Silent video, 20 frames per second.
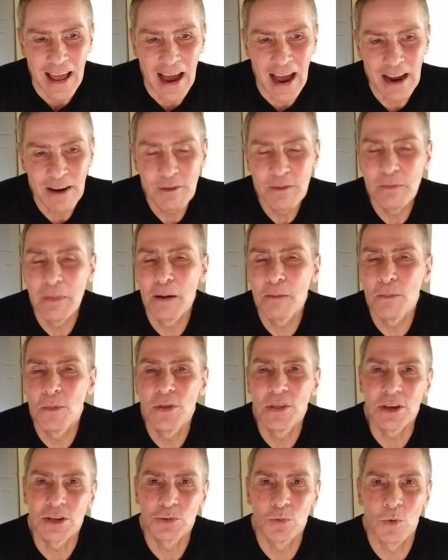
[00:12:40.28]
remember
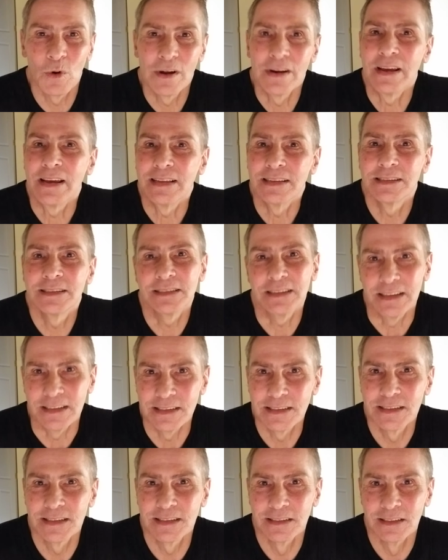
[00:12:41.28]
this one
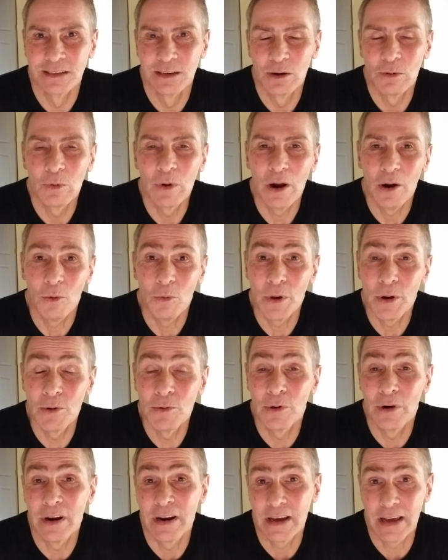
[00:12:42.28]
instance where we
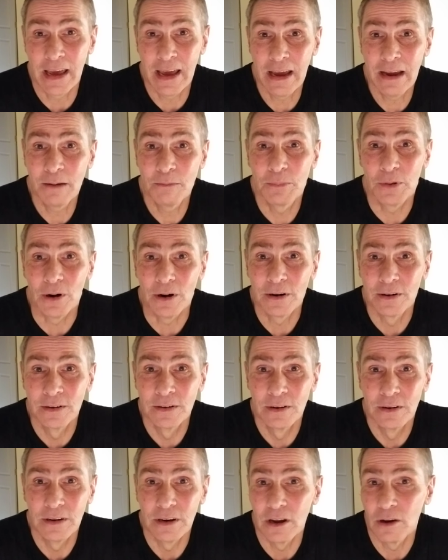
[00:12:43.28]
were in a camper.
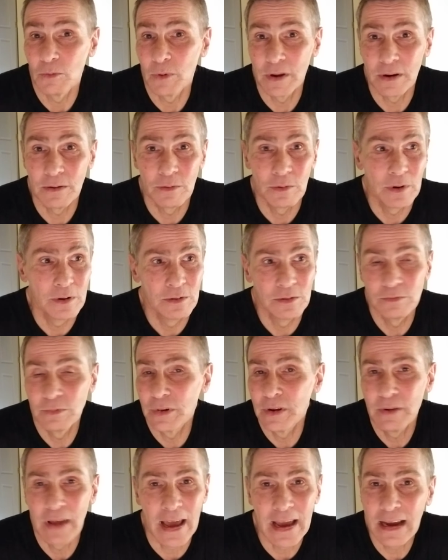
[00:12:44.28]
You know,
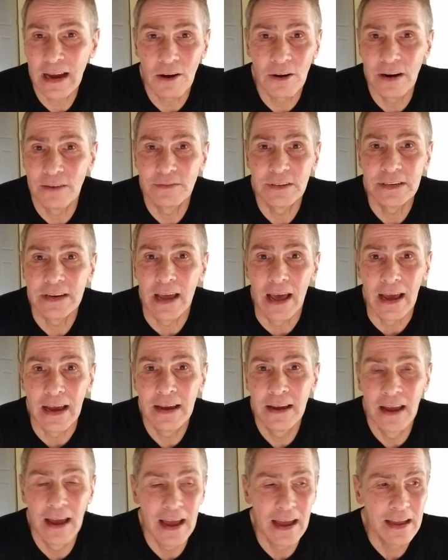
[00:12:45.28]
we'd hang out every
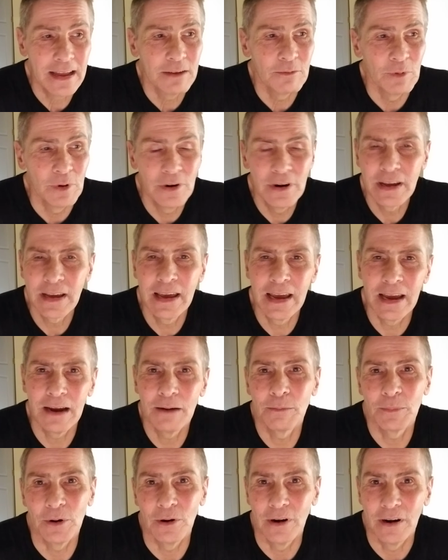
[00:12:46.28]
day, and we were in a
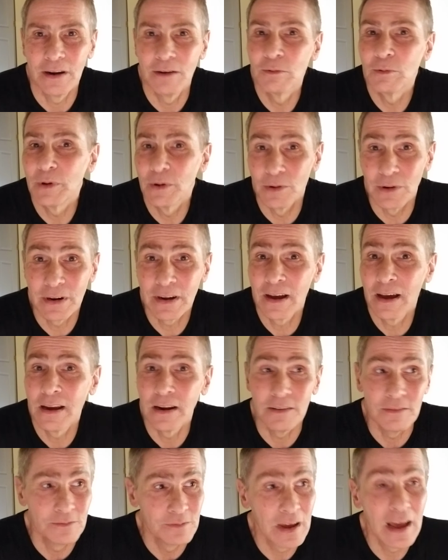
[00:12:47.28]
camper, and we were kind
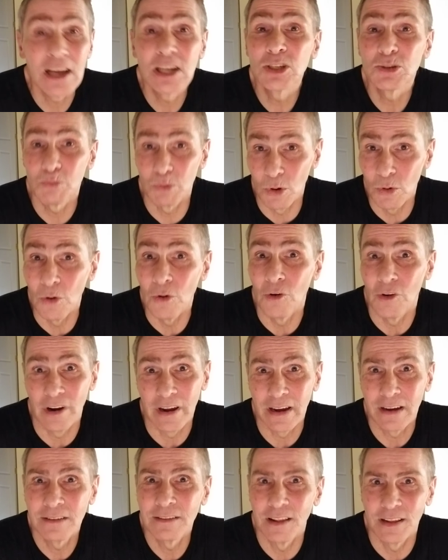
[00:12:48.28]
of
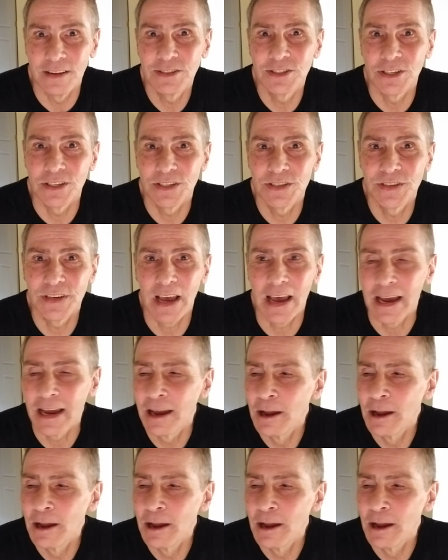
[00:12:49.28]
exploring, let's just say.